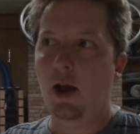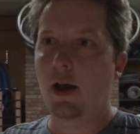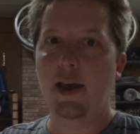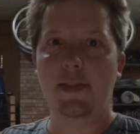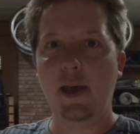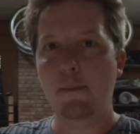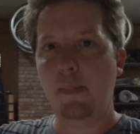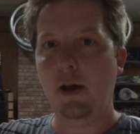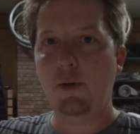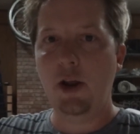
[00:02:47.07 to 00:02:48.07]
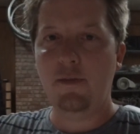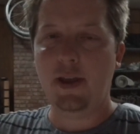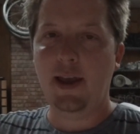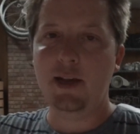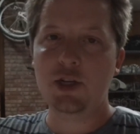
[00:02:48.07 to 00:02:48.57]
hit that bell
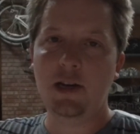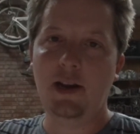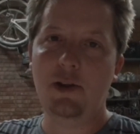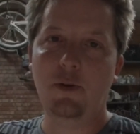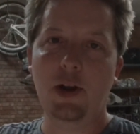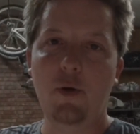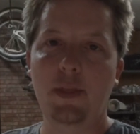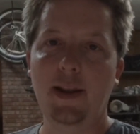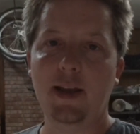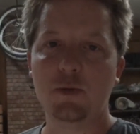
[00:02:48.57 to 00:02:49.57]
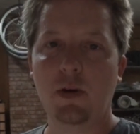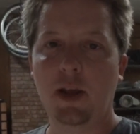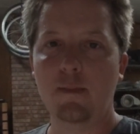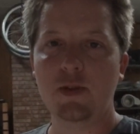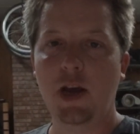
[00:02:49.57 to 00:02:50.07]
notification and you'll know when the next one
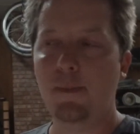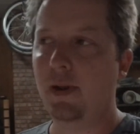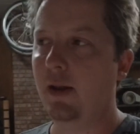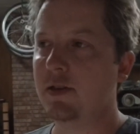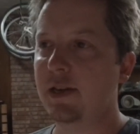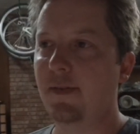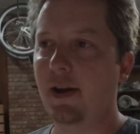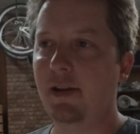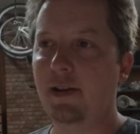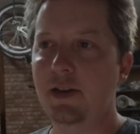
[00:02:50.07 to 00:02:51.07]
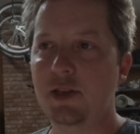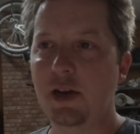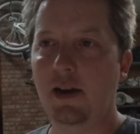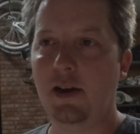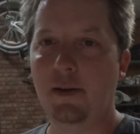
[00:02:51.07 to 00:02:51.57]
comes up, and I'll see if I can teach
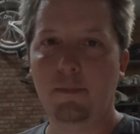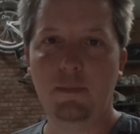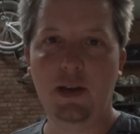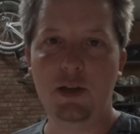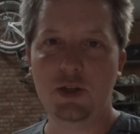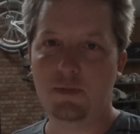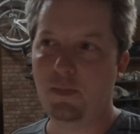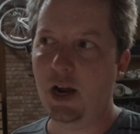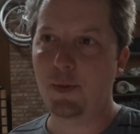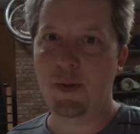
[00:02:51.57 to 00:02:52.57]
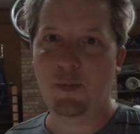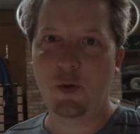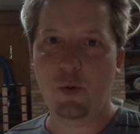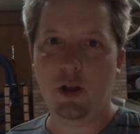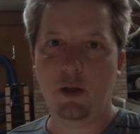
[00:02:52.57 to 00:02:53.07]
a couple people that
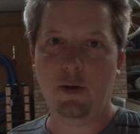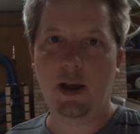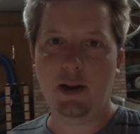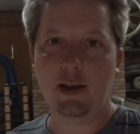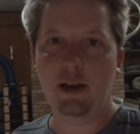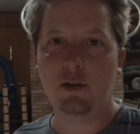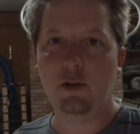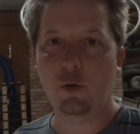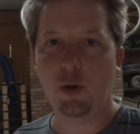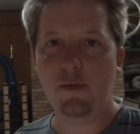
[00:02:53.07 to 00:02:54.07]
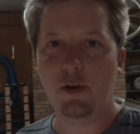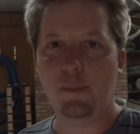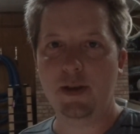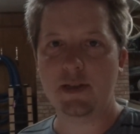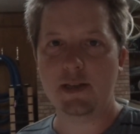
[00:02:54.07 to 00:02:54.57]
want to learn how to get into the refurb
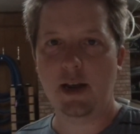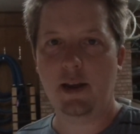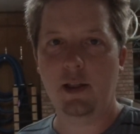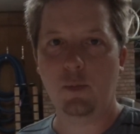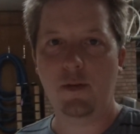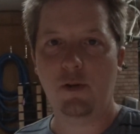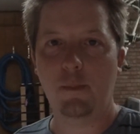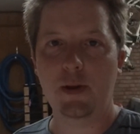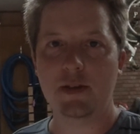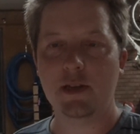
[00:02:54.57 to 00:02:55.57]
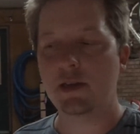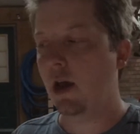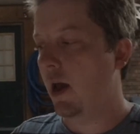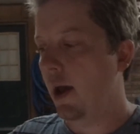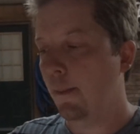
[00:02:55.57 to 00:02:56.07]
business, how to get in the refurb business.
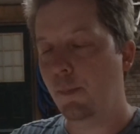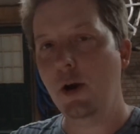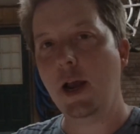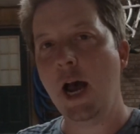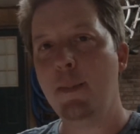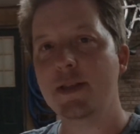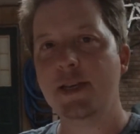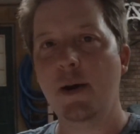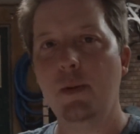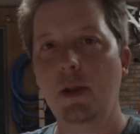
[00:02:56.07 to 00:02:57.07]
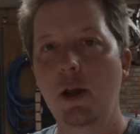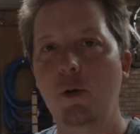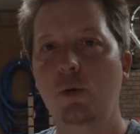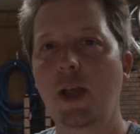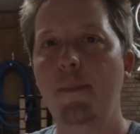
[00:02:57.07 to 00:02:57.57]
Put comments down
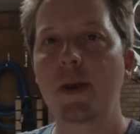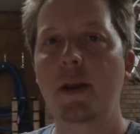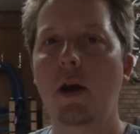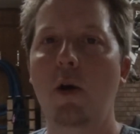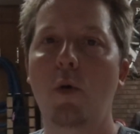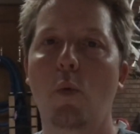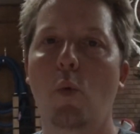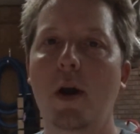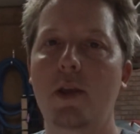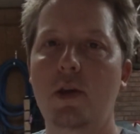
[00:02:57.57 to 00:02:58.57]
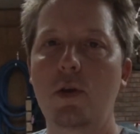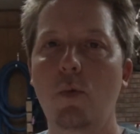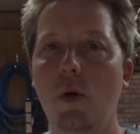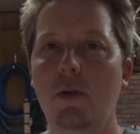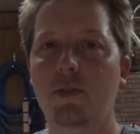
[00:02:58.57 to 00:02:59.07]
below. Let me know what you
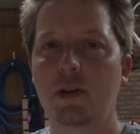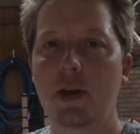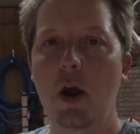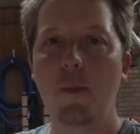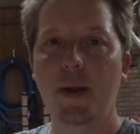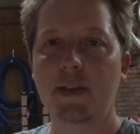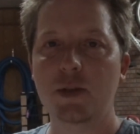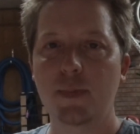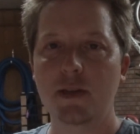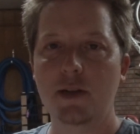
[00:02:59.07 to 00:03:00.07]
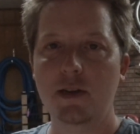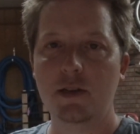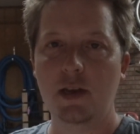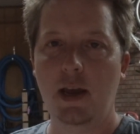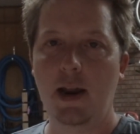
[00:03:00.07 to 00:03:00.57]
want to know about this
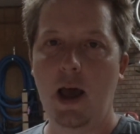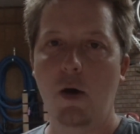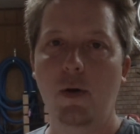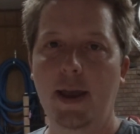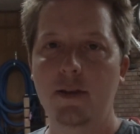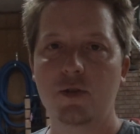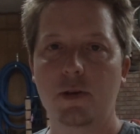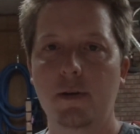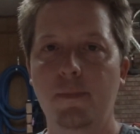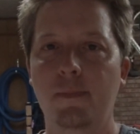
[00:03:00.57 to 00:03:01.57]
business and I'll answer you.